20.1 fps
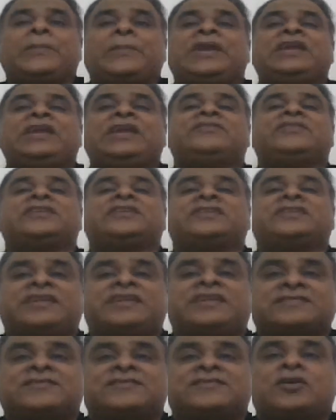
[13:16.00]
means it
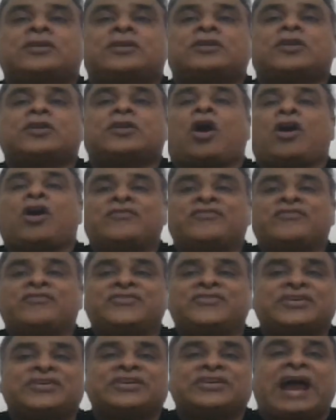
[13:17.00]
does not
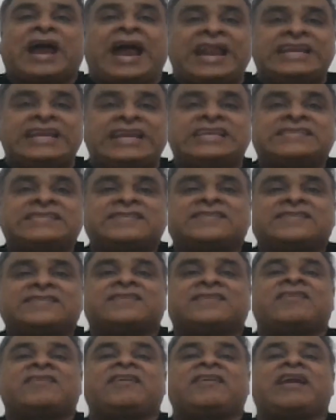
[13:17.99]
offer
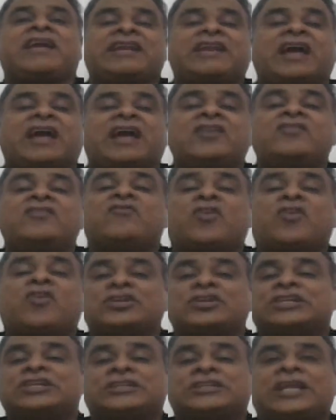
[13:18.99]
unnecessary and
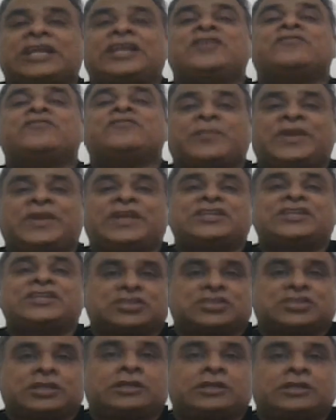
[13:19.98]
unwanted
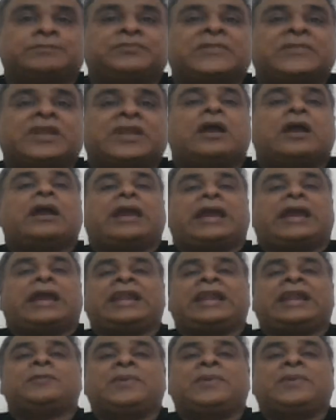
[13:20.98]
information.
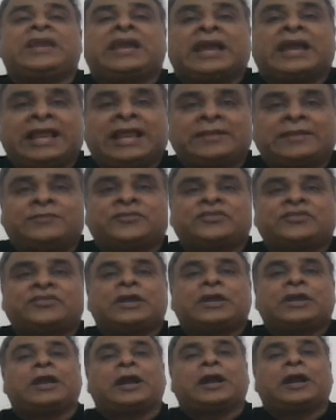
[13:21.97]
NLP helps
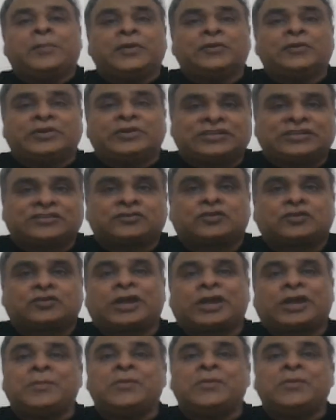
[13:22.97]
computers to
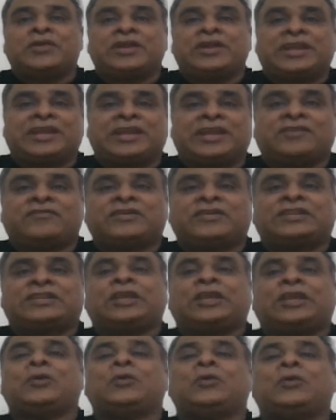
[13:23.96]
communicate with
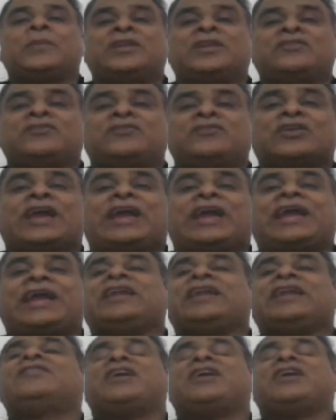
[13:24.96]
humans
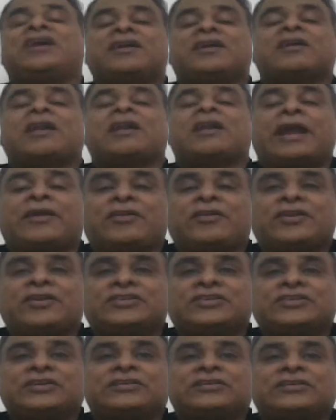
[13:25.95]
in their
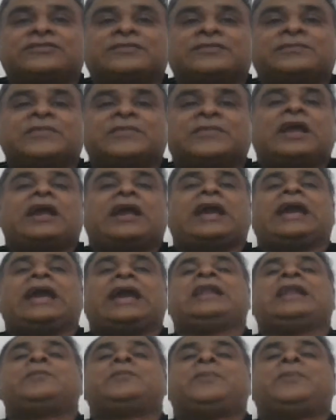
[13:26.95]
languages.
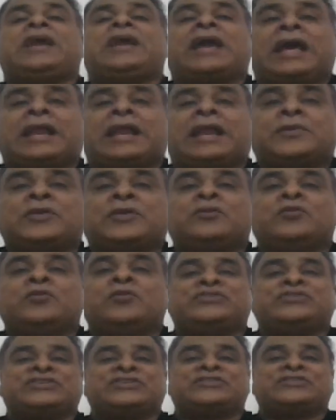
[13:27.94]
NLP helps
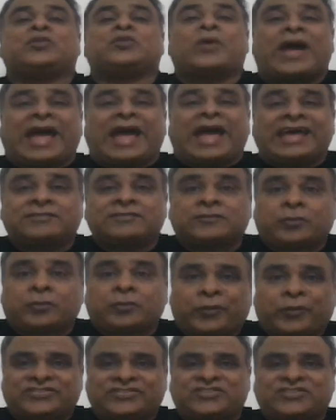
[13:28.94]
users to ask
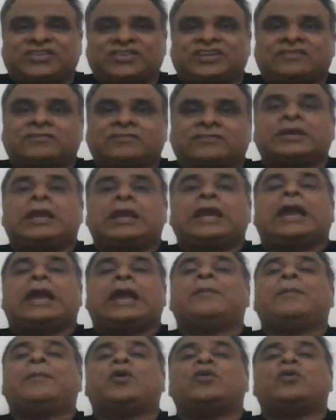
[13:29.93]
questions
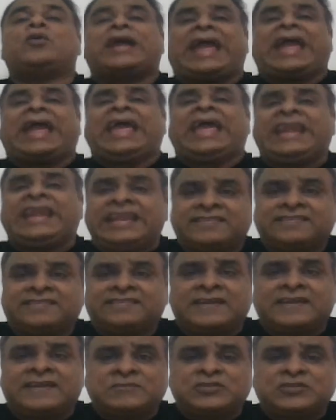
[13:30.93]
about any
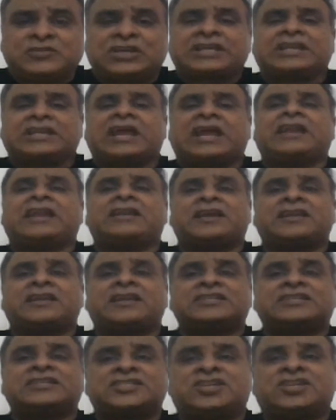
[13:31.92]
subject and
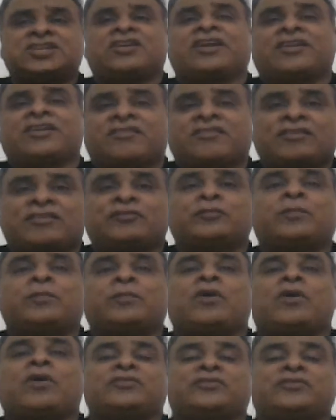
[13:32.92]
get a direct
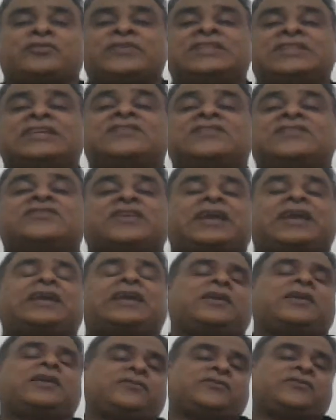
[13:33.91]
response within
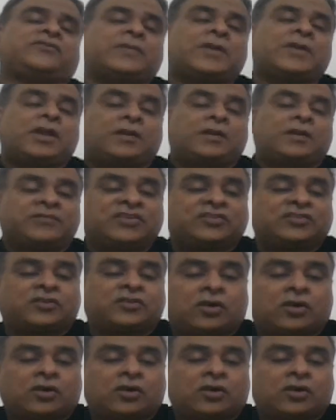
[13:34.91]
seconds. These are